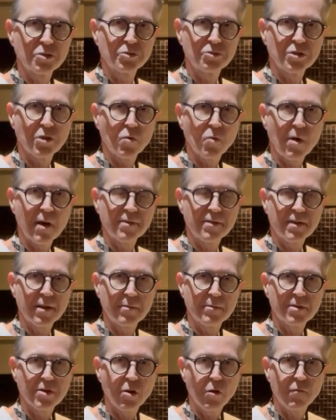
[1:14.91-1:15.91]
you don't want
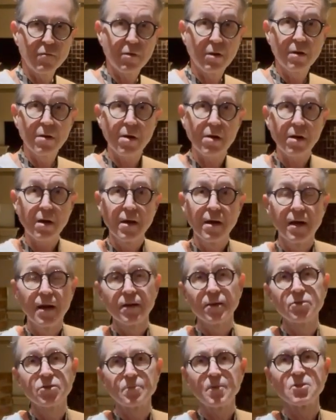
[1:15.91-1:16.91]
them to overcook.
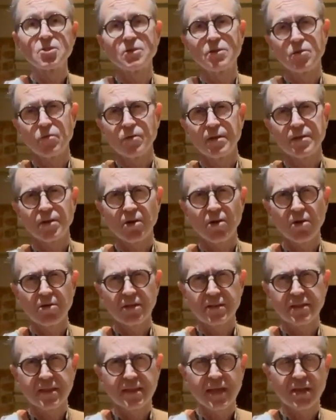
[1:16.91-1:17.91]
You especially don't want the
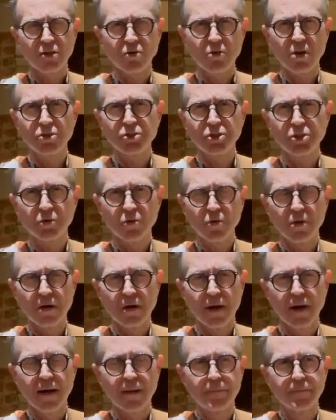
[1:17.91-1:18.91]
garlic to get crunchy or
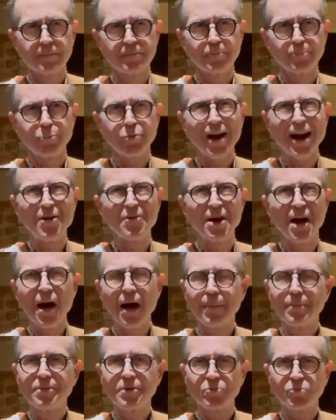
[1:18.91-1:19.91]
um, brown
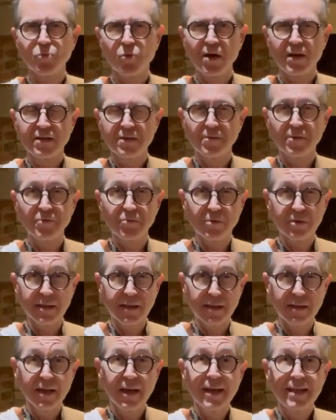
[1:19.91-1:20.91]
up. You want it to be
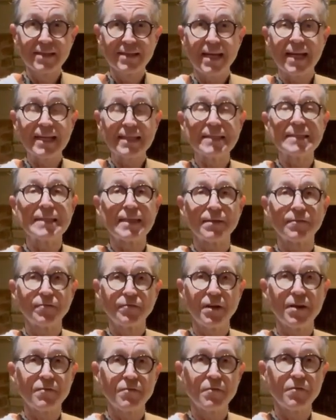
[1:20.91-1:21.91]
really tasty and
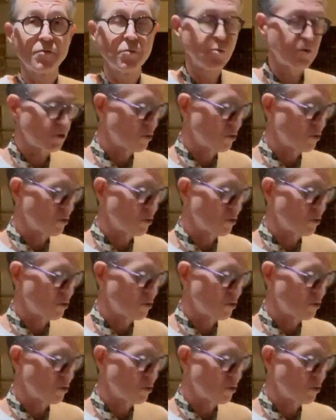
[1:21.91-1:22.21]
flavorful when